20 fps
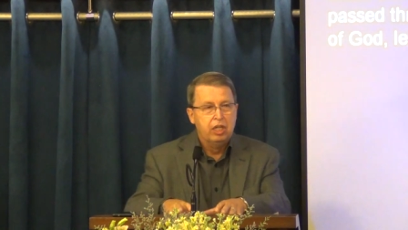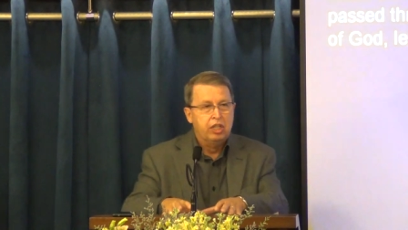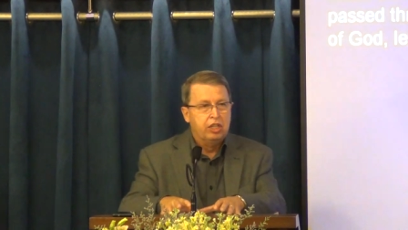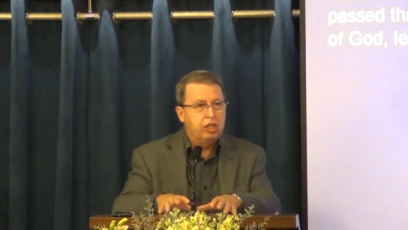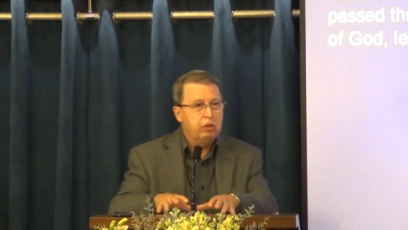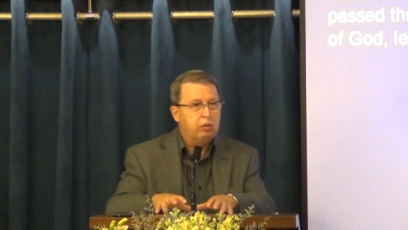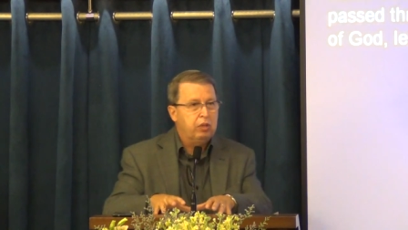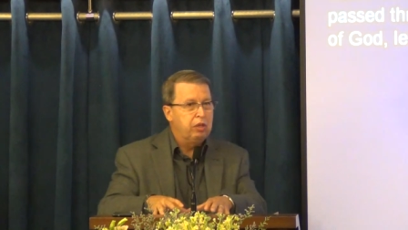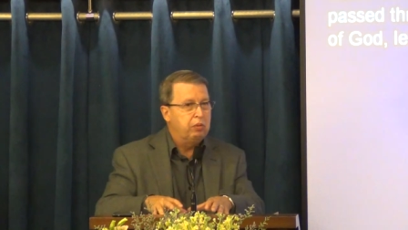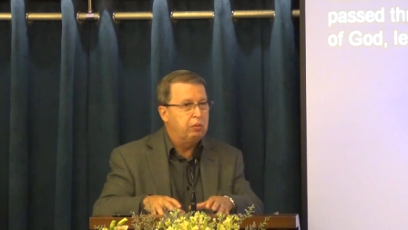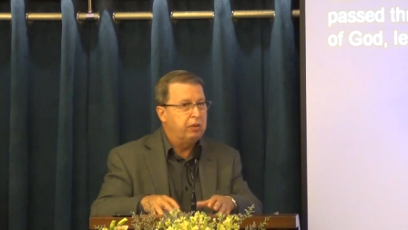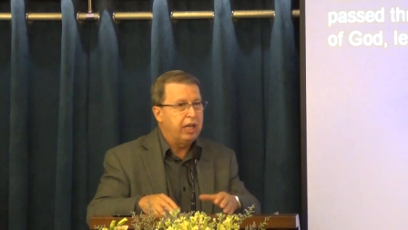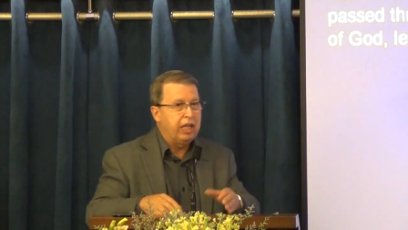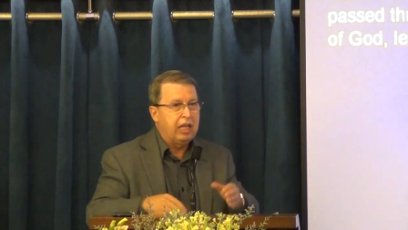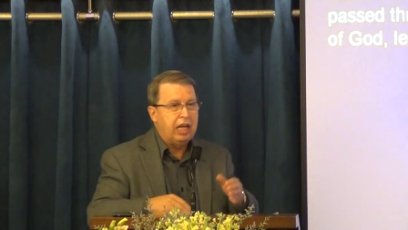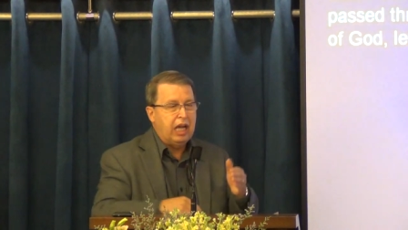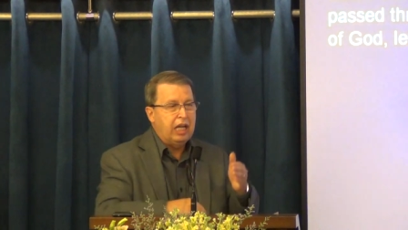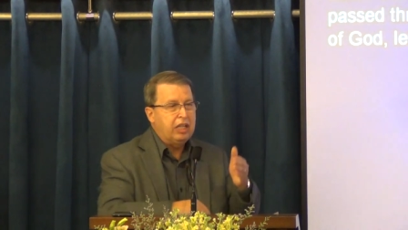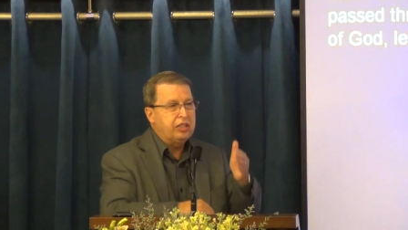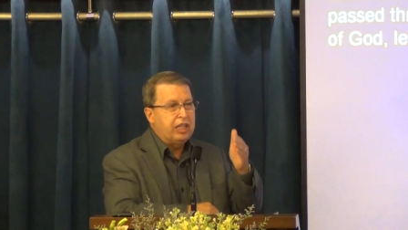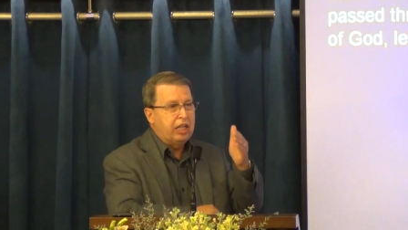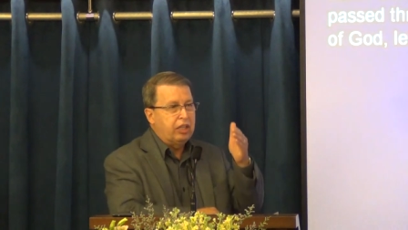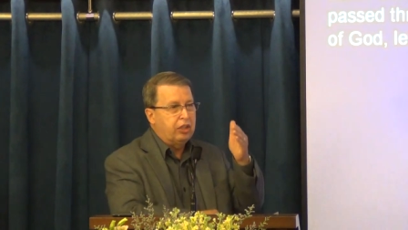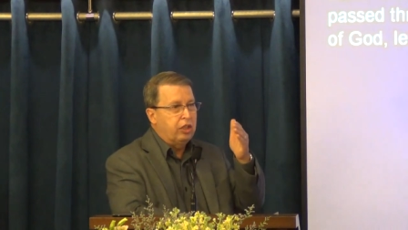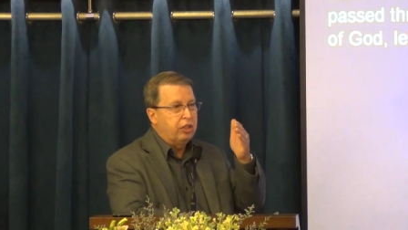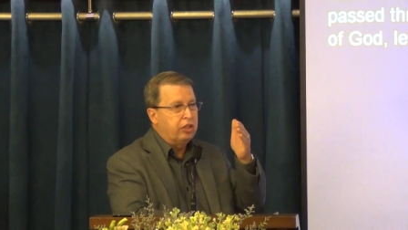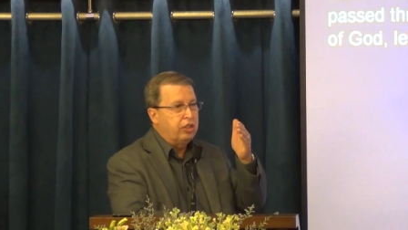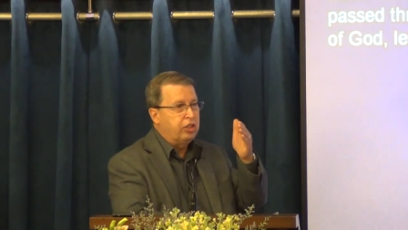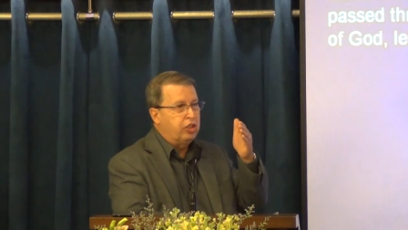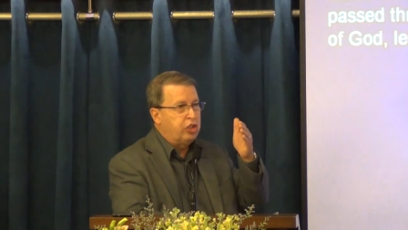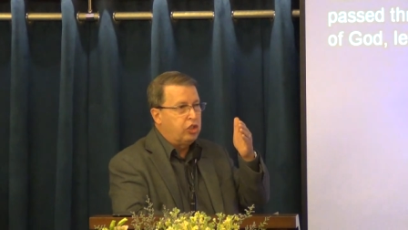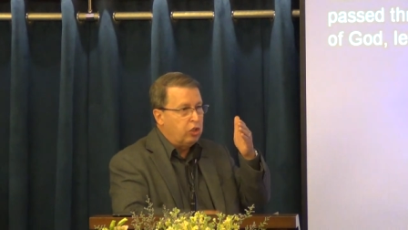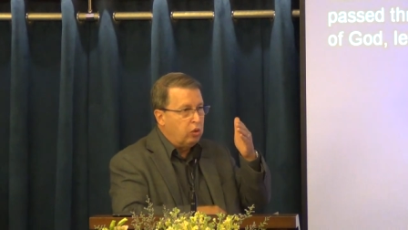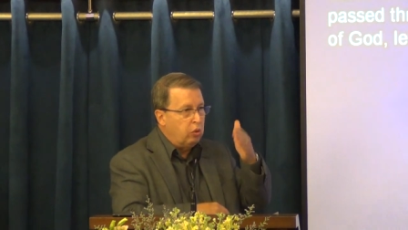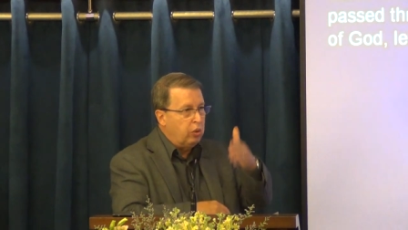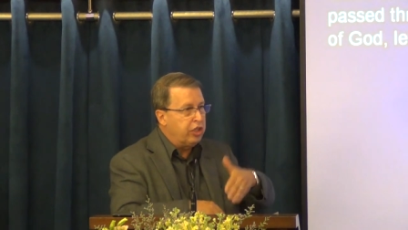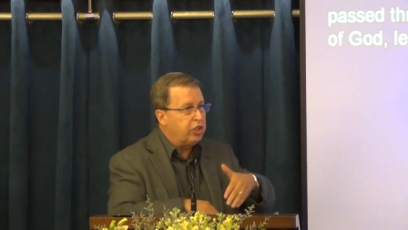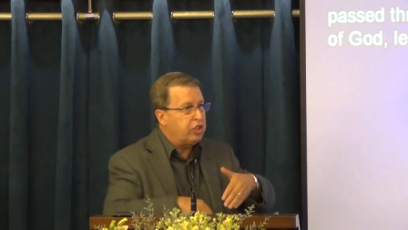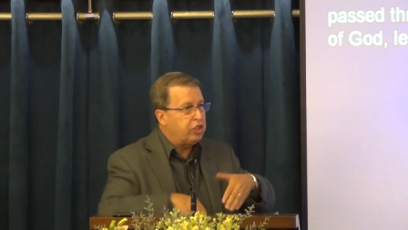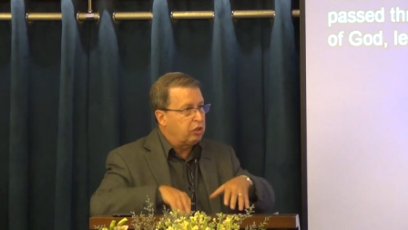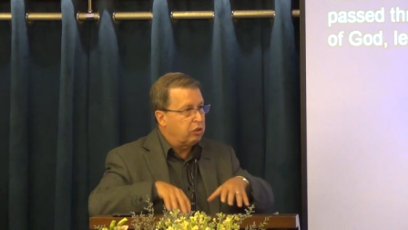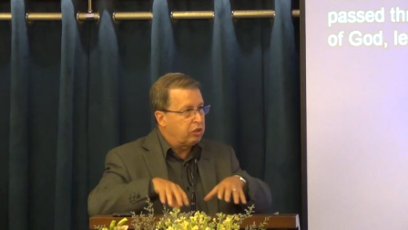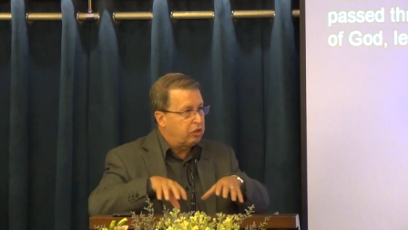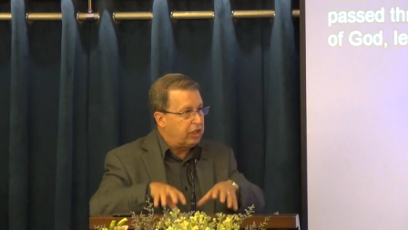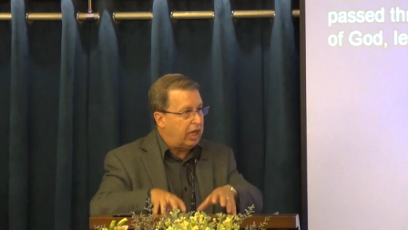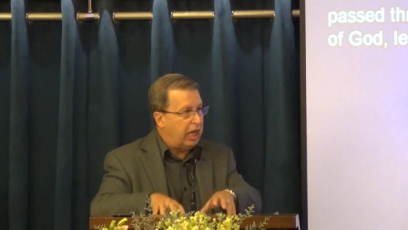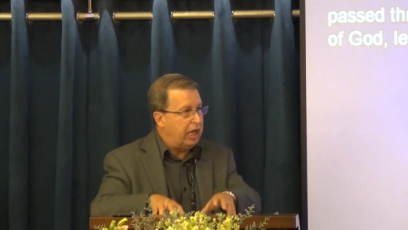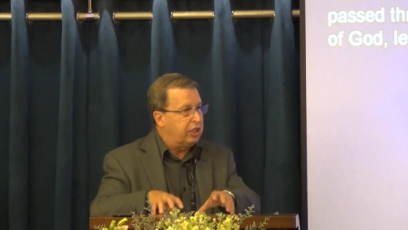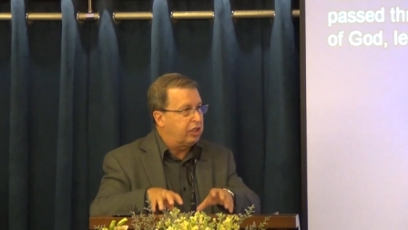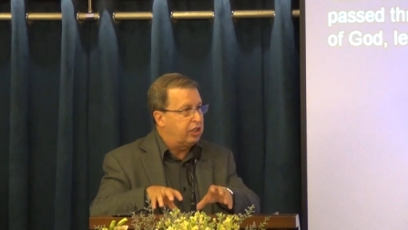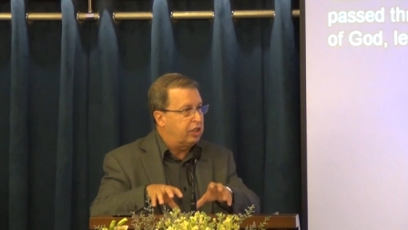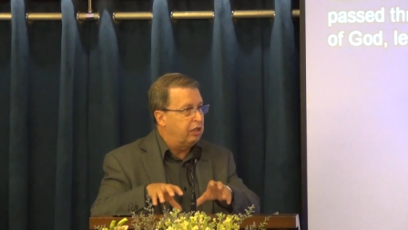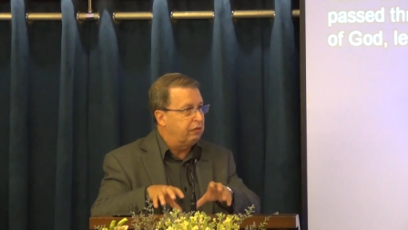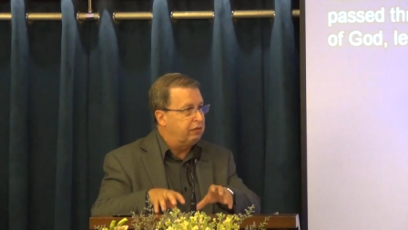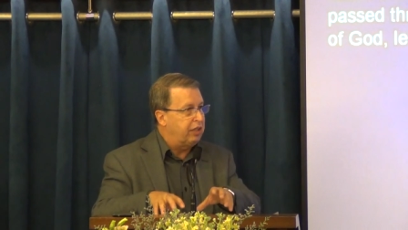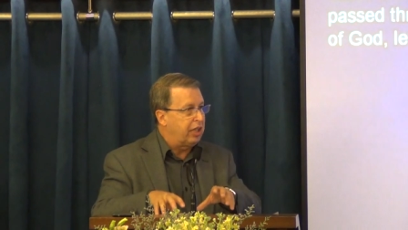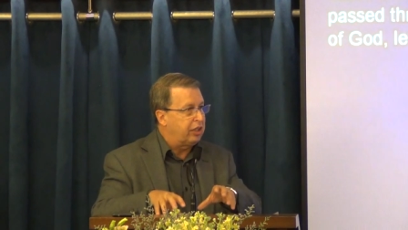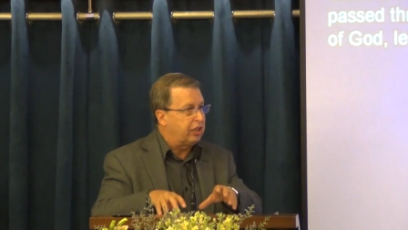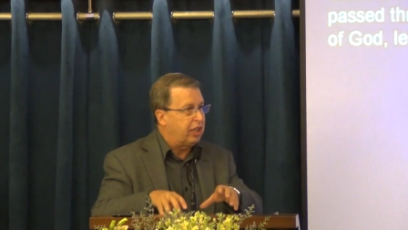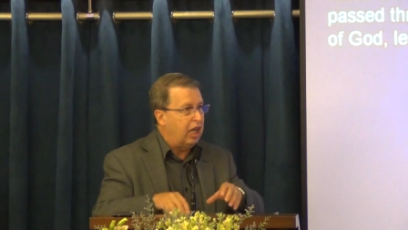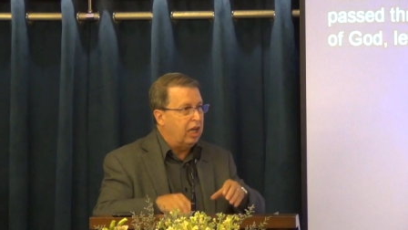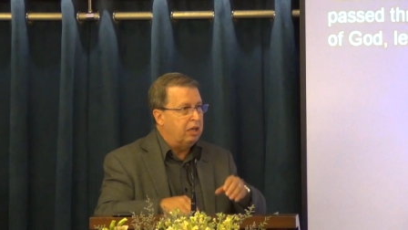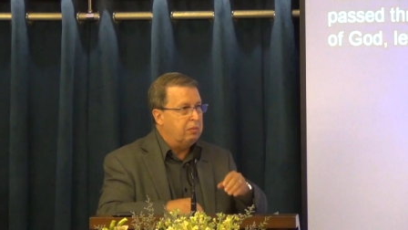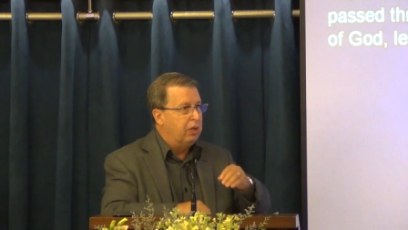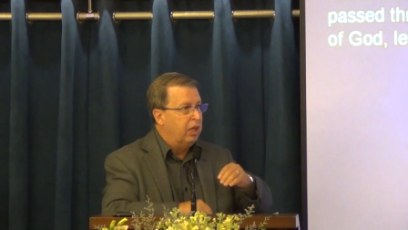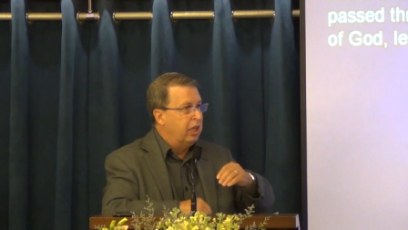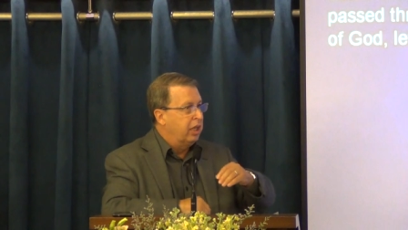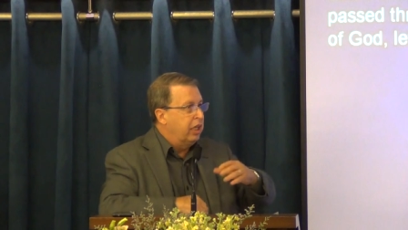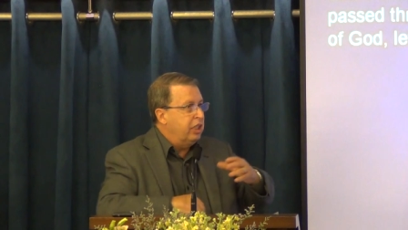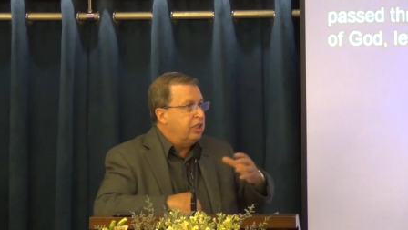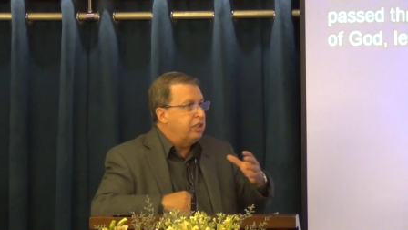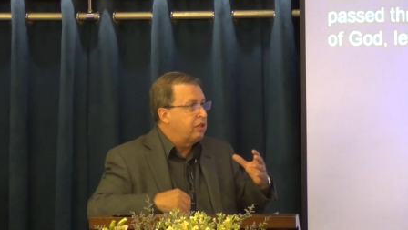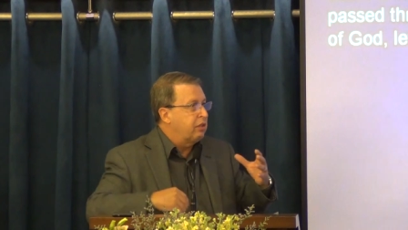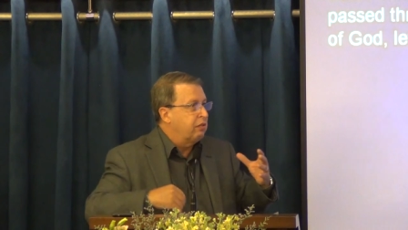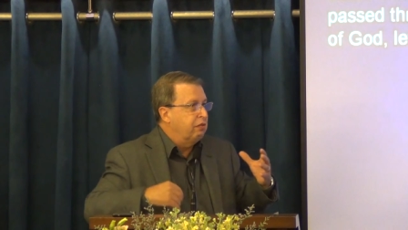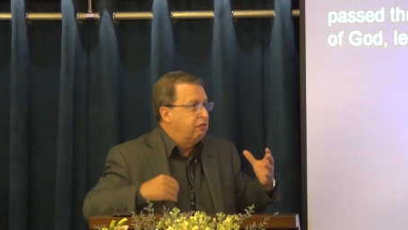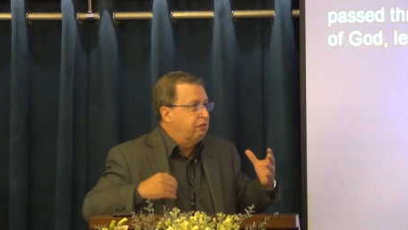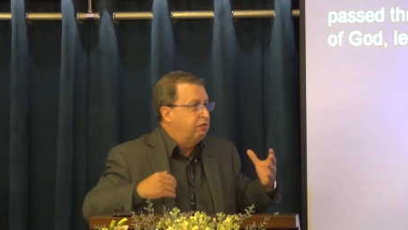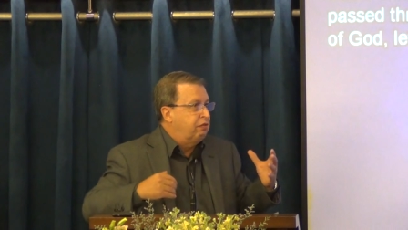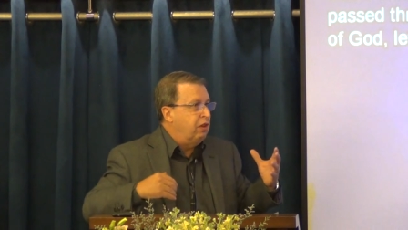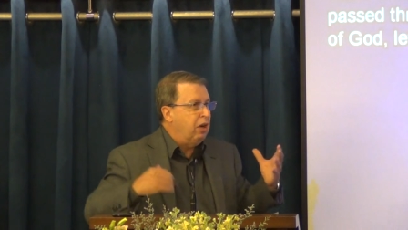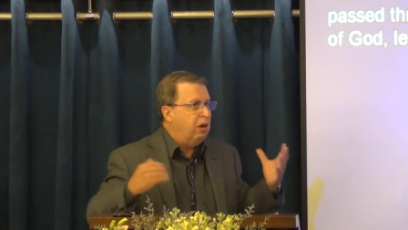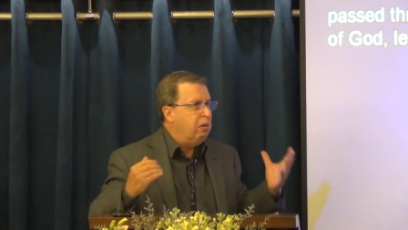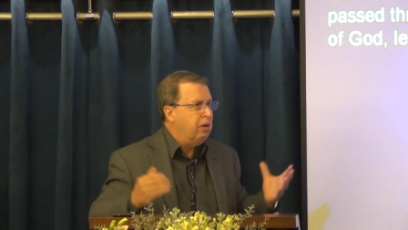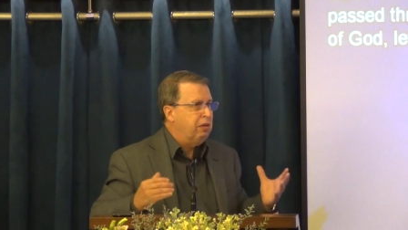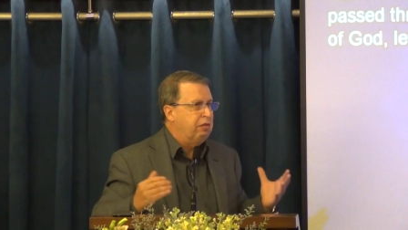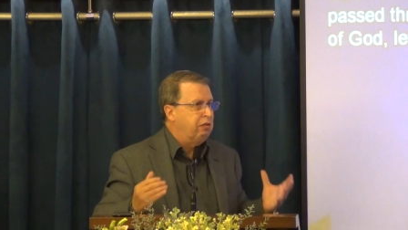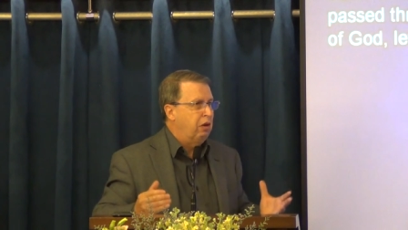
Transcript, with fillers: you will realize that the Jewish society of that time is very,